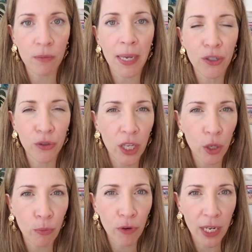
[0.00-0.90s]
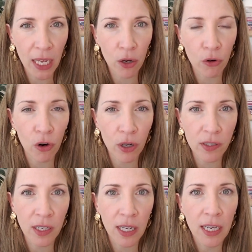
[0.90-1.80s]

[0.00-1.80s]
Make sure that you're bringing across